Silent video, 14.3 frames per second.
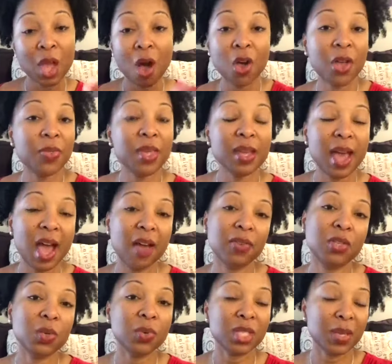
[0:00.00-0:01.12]
Only thing I have
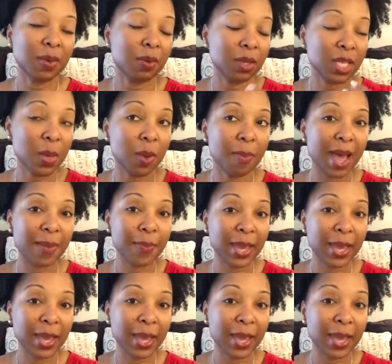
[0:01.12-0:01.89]
to do with some of my